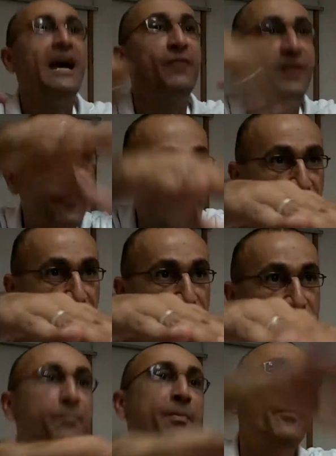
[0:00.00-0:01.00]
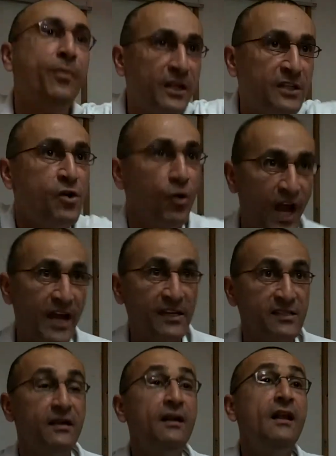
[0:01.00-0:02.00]
down, giving them to the people, it's all
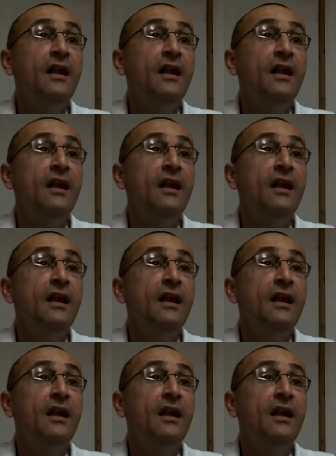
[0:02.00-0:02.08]
nice.